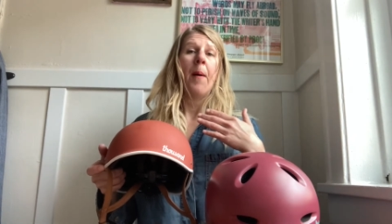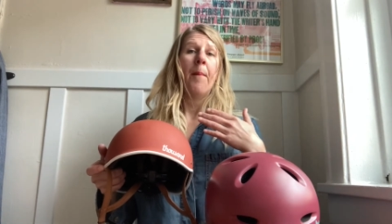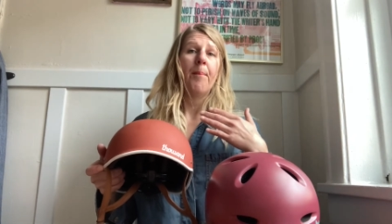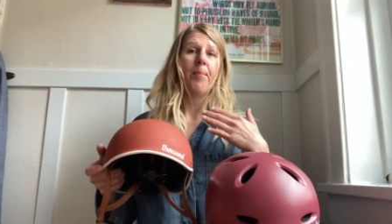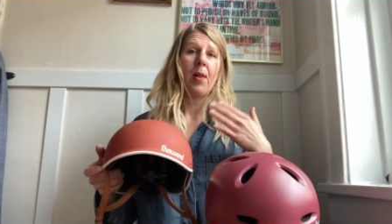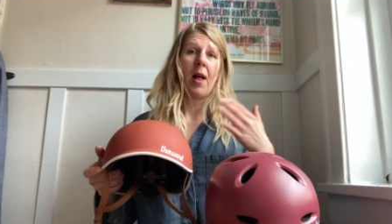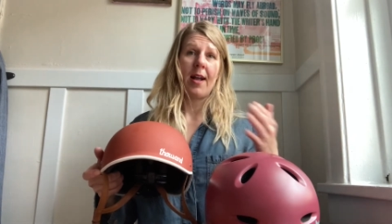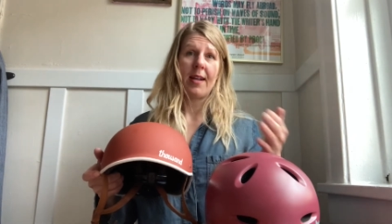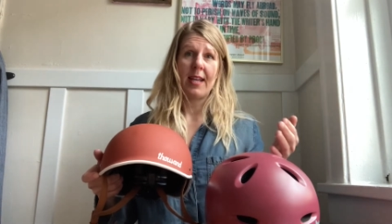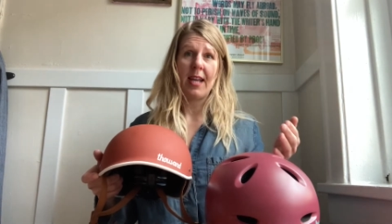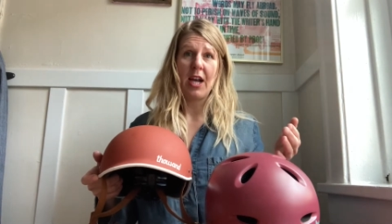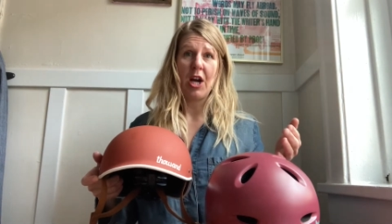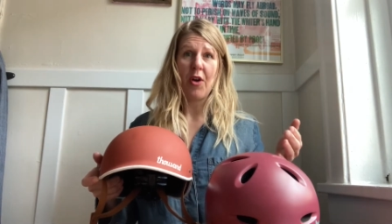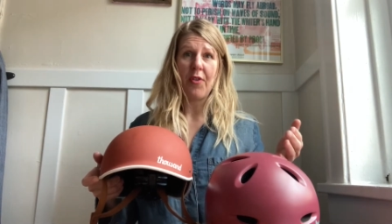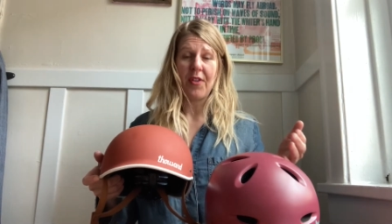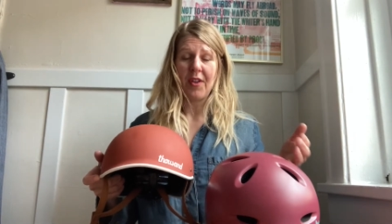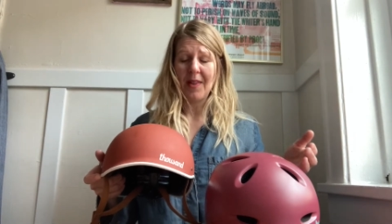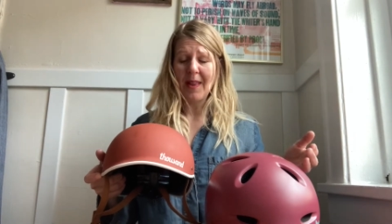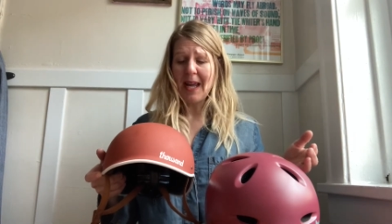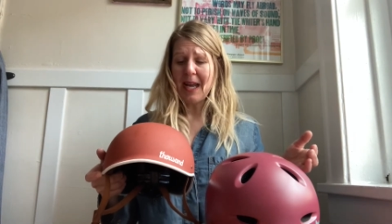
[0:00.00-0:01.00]
blocking out
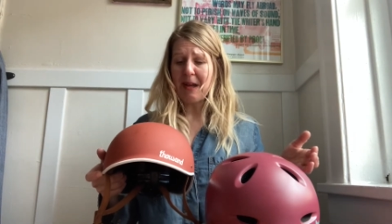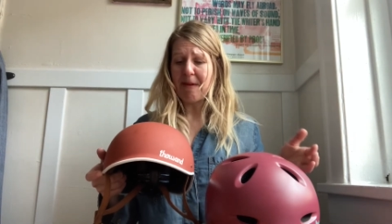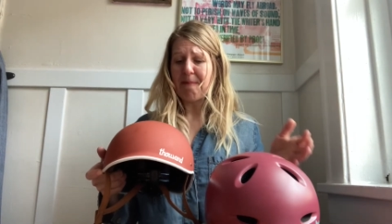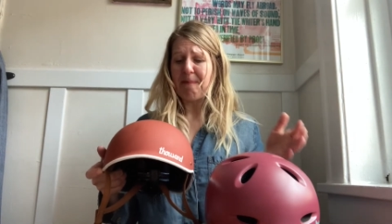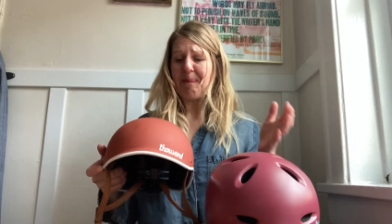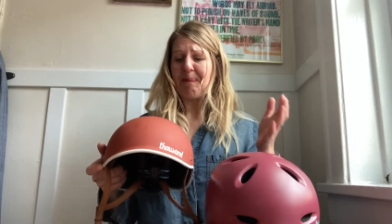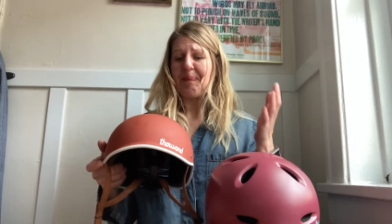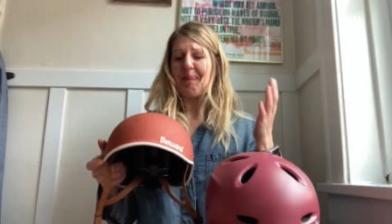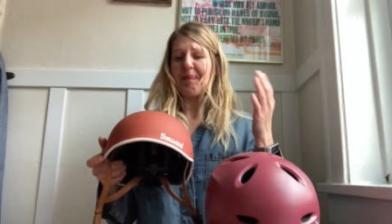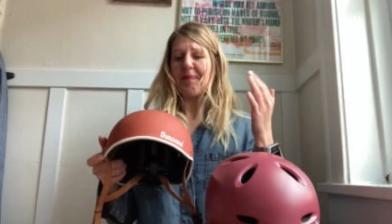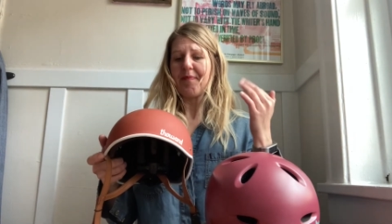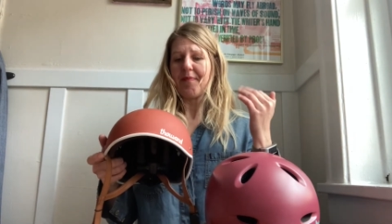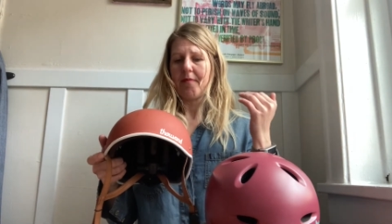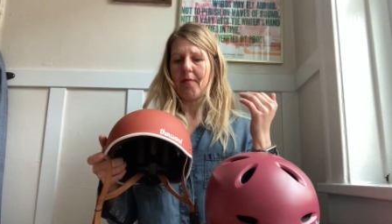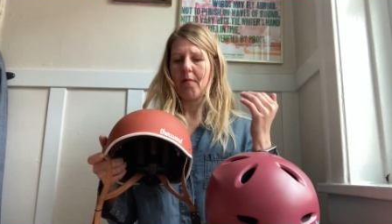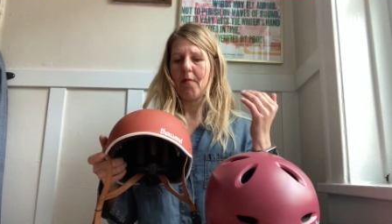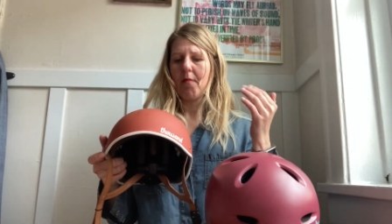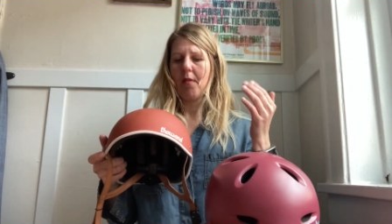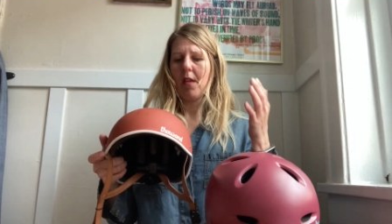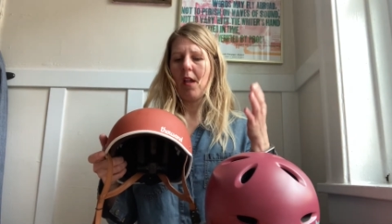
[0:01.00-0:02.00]
the light.
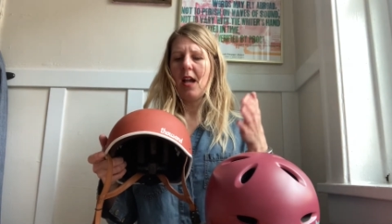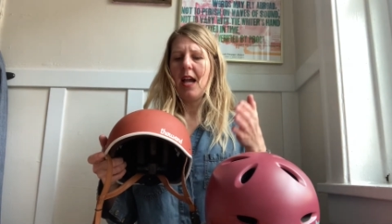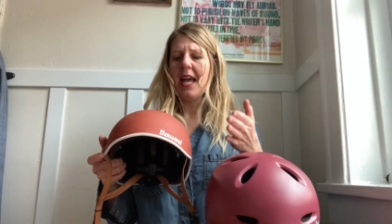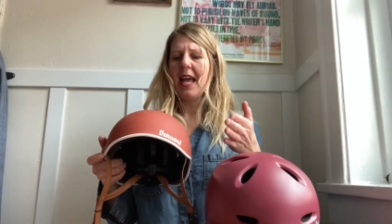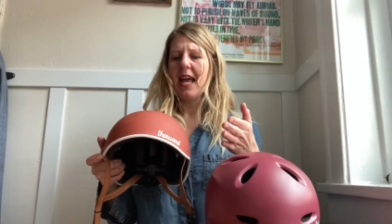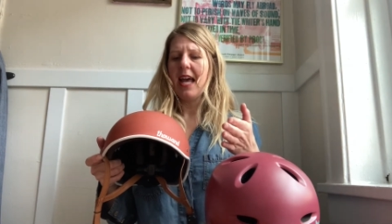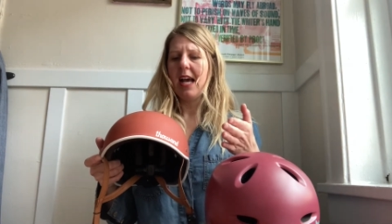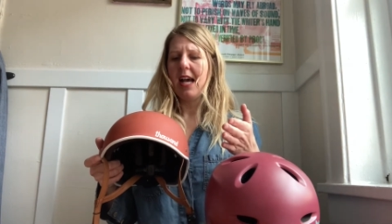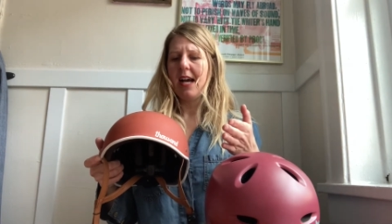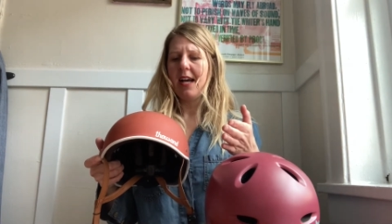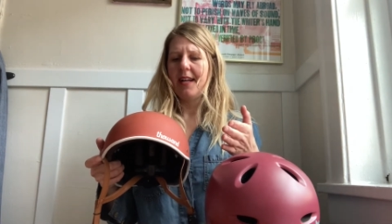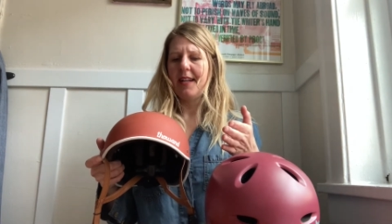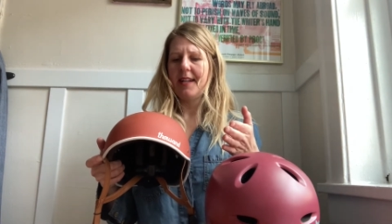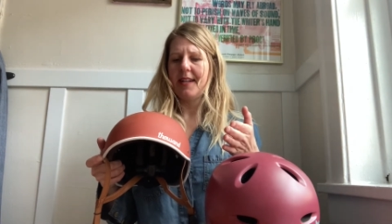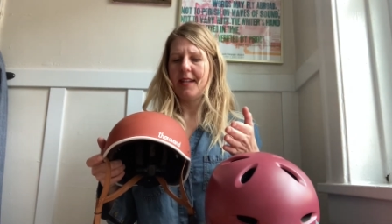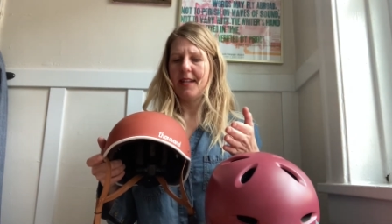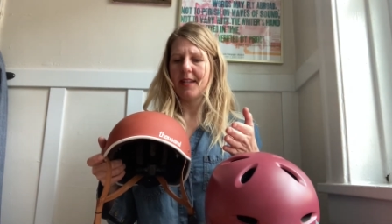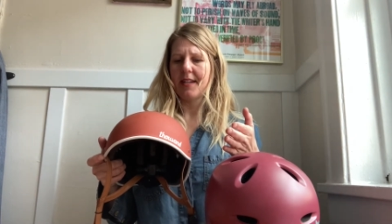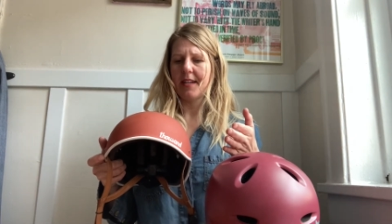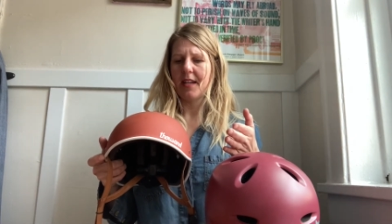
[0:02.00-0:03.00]

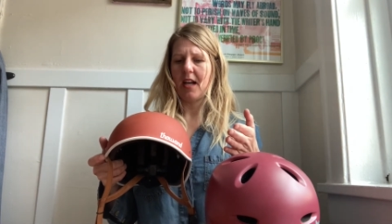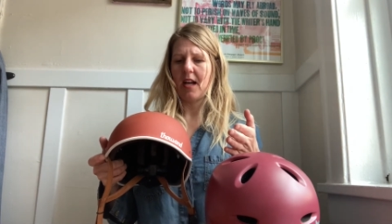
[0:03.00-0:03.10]
And